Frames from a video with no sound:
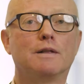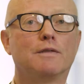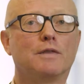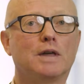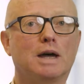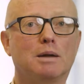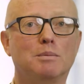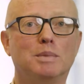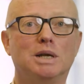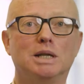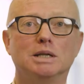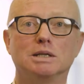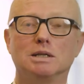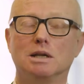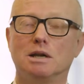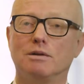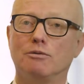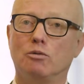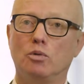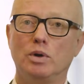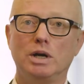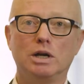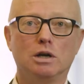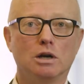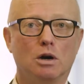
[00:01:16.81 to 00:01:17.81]
That means that
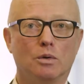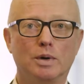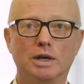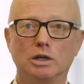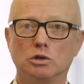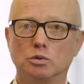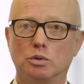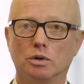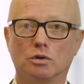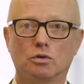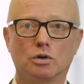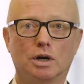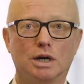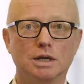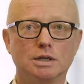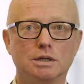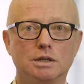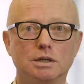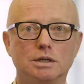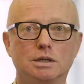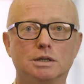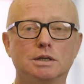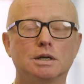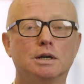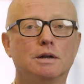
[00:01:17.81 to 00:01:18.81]
if we go into a
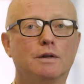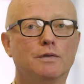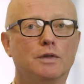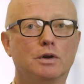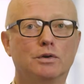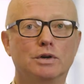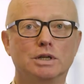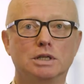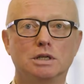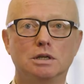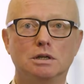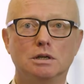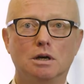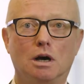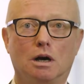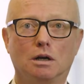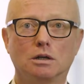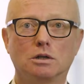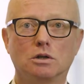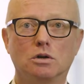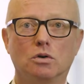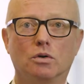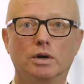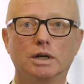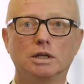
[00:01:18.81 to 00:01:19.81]
crisis, there is
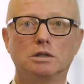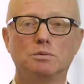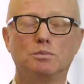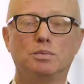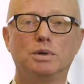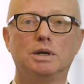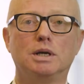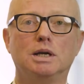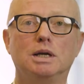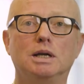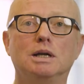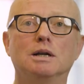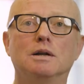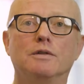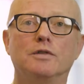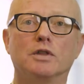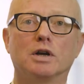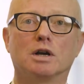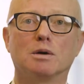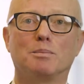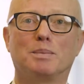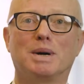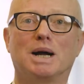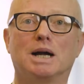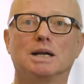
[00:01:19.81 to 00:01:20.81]
not going to be the
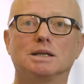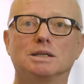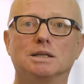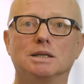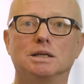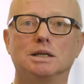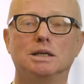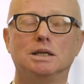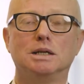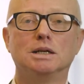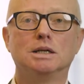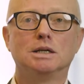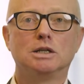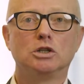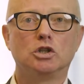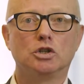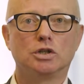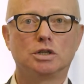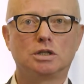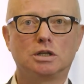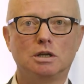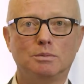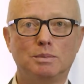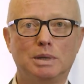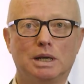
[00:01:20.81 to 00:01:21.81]
capacity to
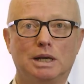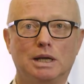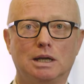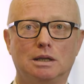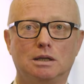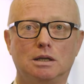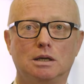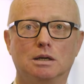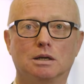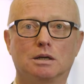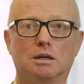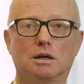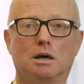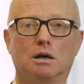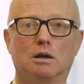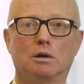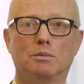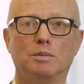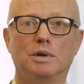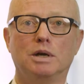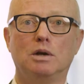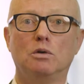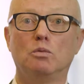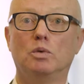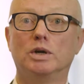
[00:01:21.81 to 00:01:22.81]
stimulate the
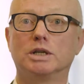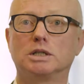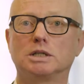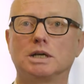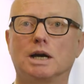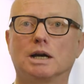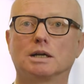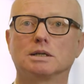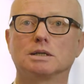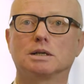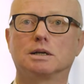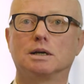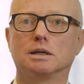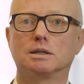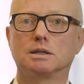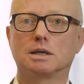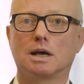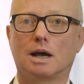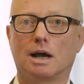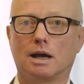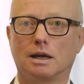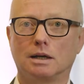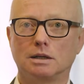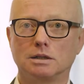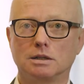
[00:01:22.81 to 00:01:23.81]
economy with tax cuts
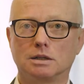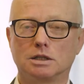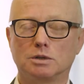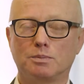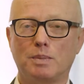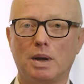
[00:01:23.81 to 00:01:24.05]
and,